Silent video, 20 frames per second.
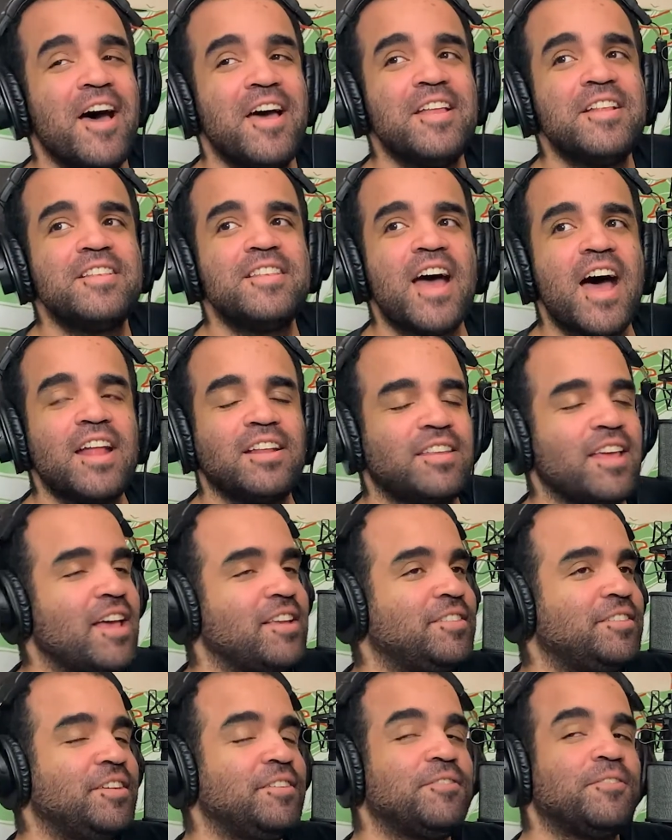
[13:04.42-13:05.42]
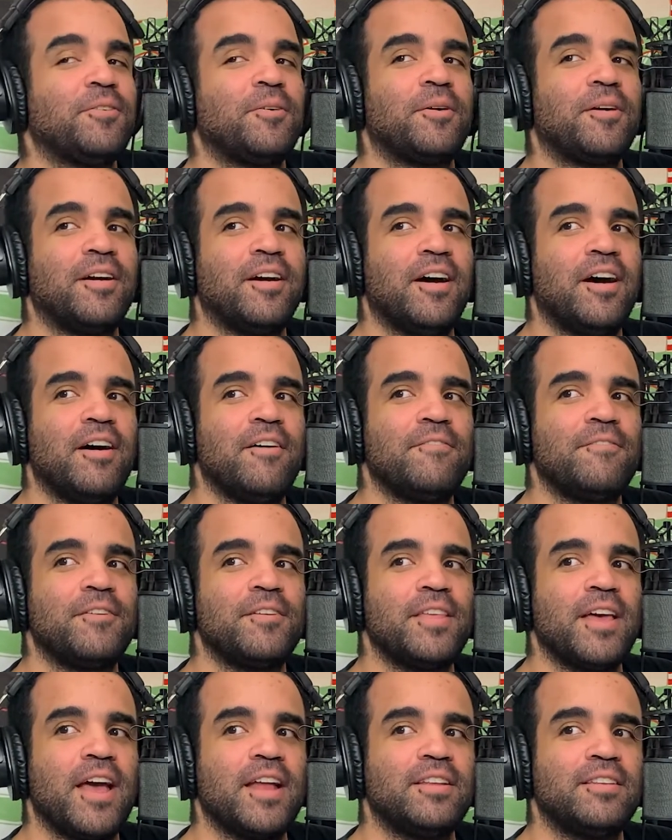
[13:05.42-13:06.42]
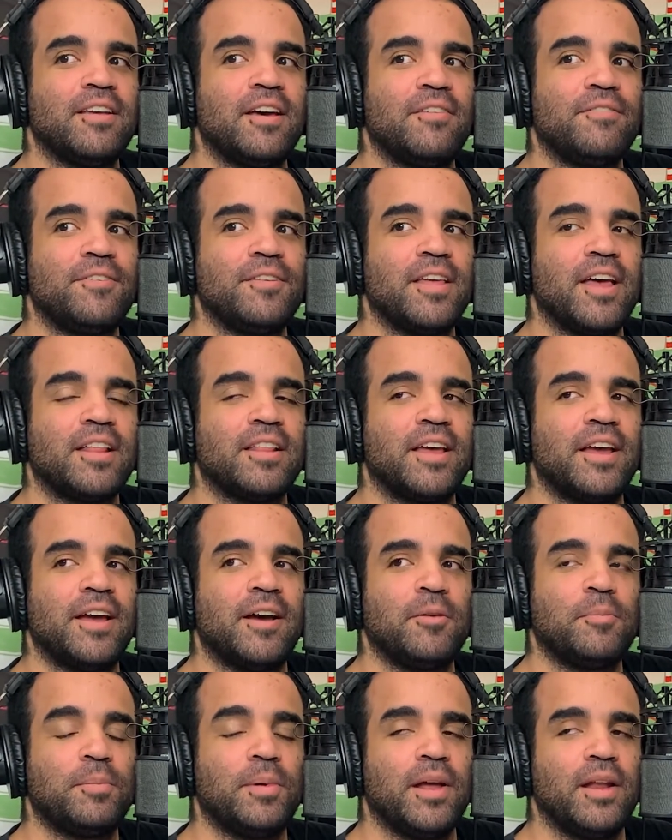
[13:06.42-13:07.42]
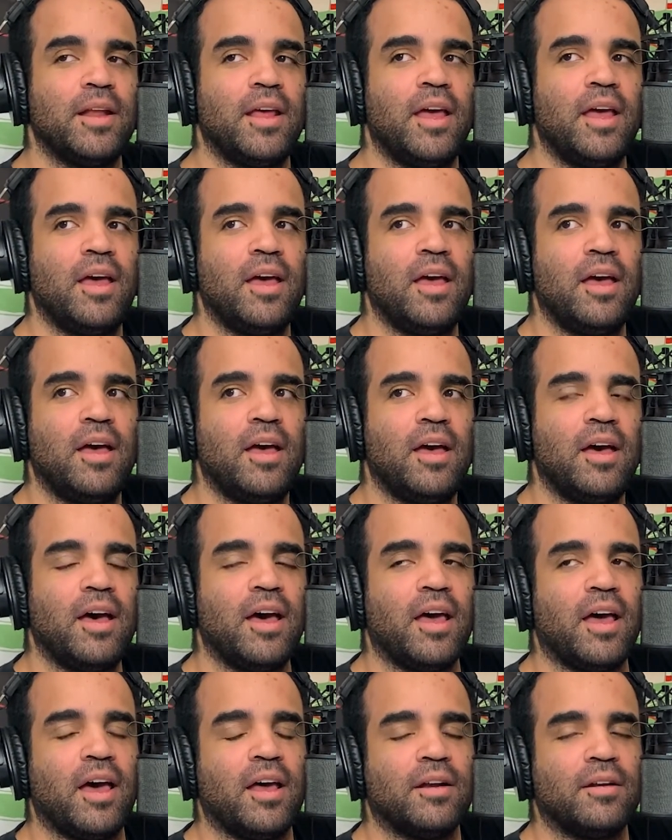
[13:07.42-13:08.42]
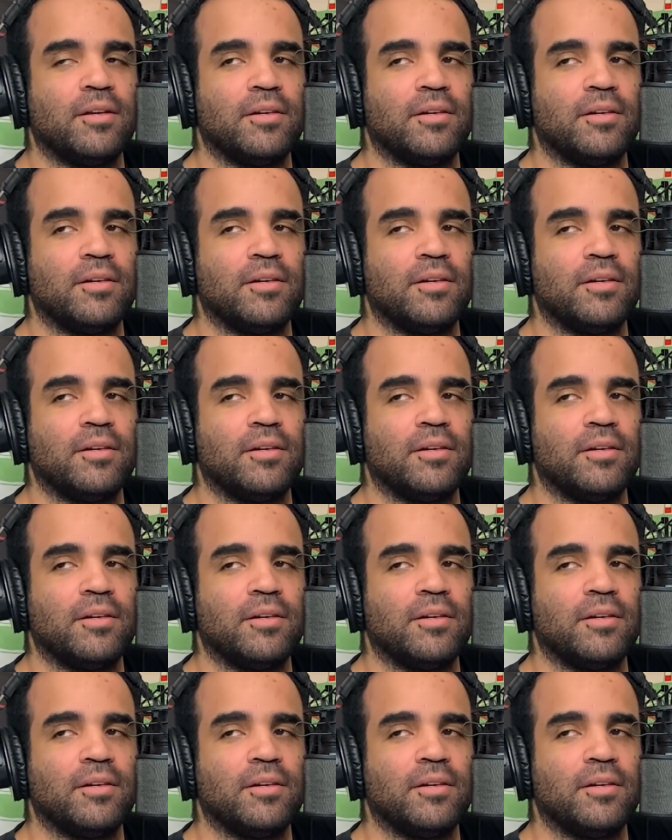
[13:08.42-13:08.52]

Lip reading: Not tested for that layout, but I don't know.